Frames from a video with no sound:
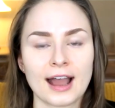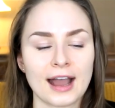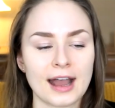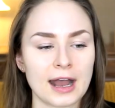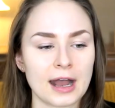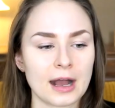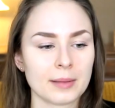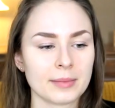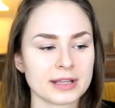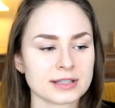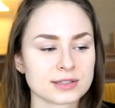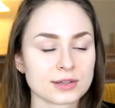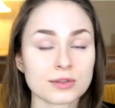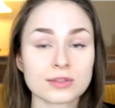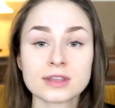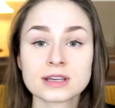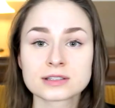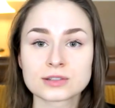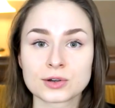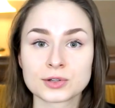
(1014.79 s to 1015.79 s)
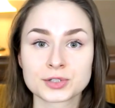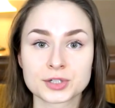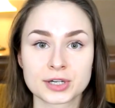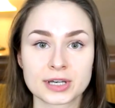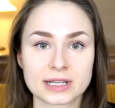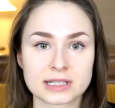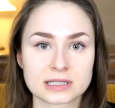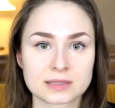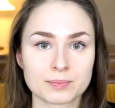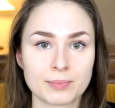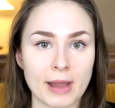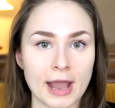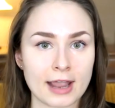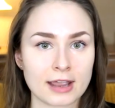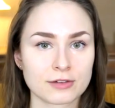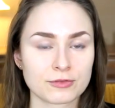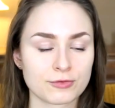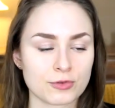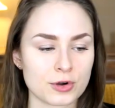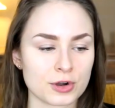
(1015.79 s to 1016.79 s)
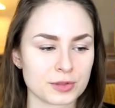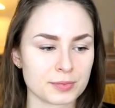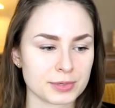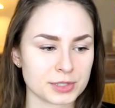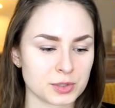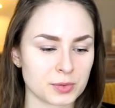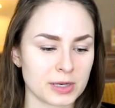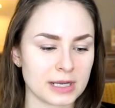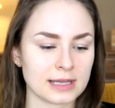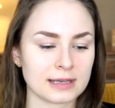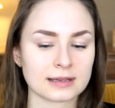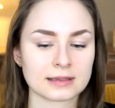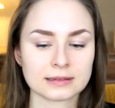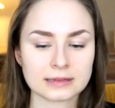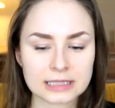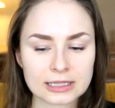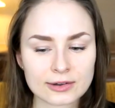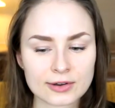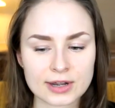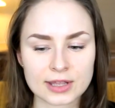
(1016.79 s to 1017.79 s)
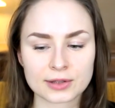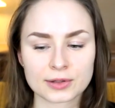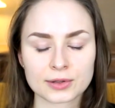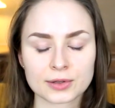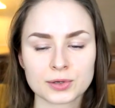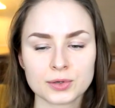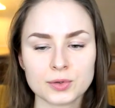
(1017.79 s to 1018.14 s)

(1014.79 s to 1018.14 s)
And so this alternates back and forth between Lirael,